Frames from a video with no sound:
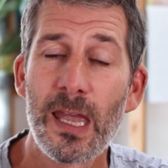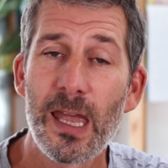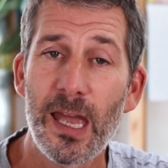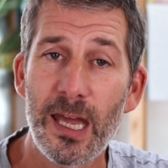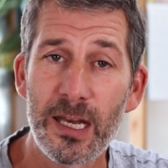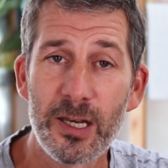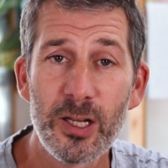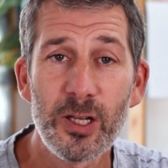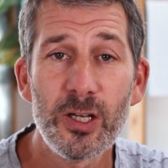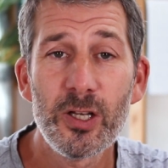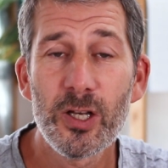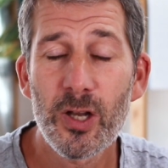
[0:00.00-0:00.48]

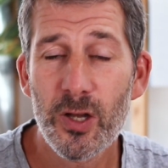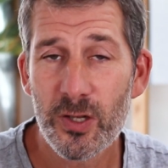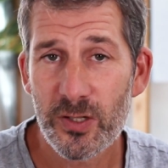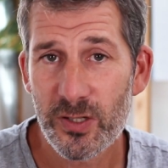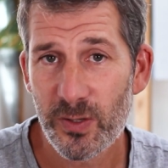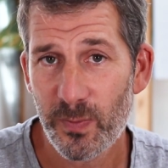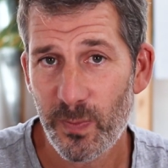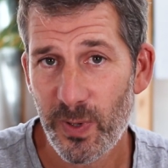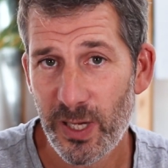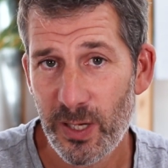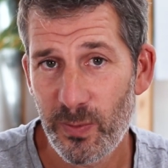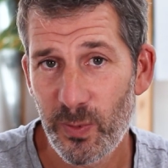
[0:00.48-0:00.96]
And lots
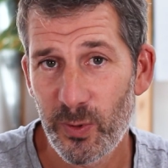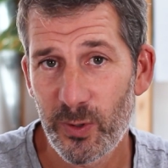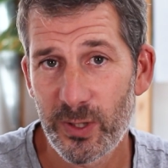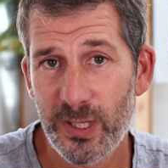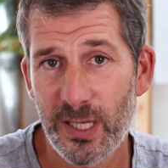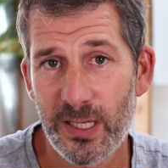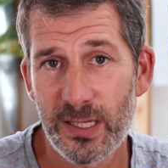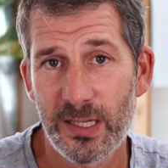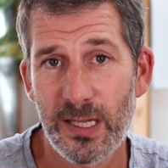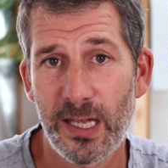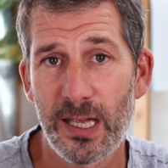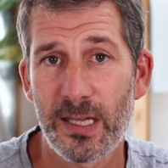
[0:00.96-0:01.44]
of people
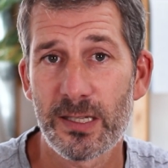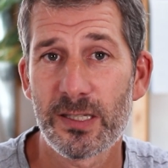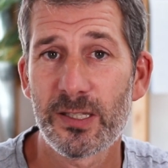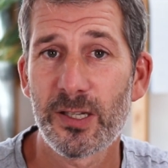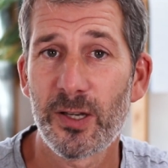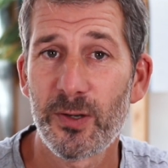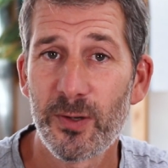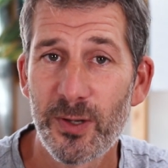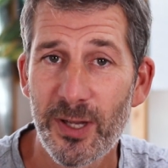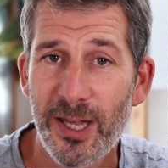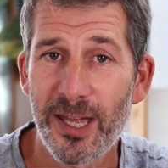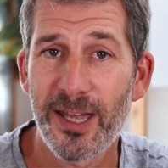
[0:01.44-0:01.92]
did that.
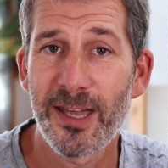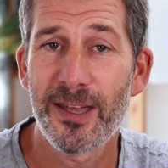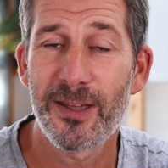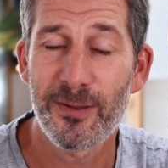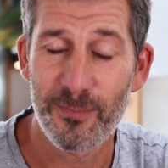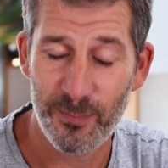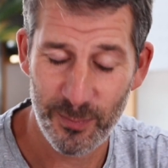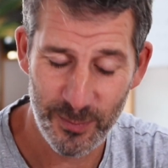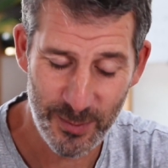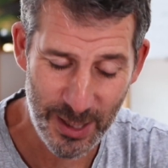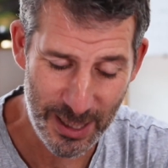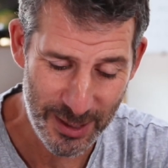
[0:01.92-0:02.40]
So
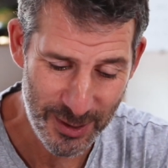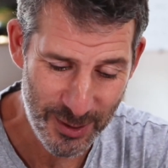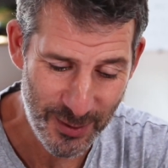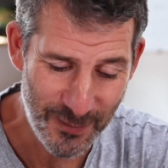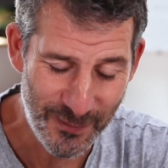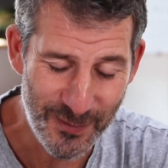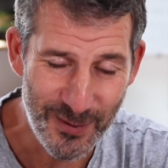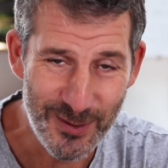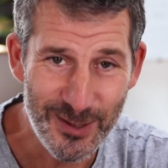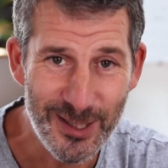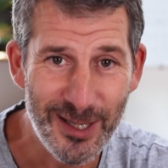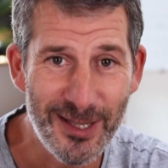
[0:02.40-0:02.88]
thank you
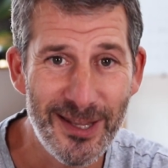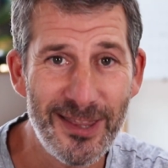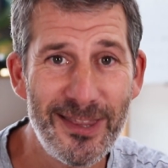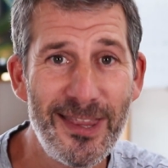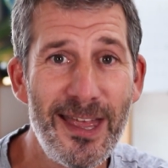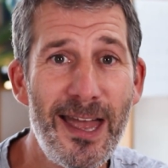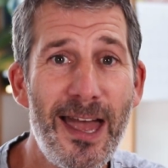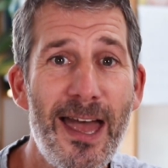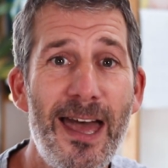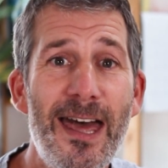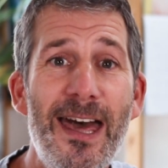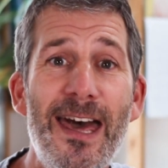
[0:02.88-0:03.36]
if you did
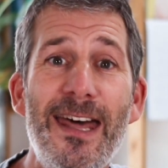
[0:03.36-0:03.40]
that.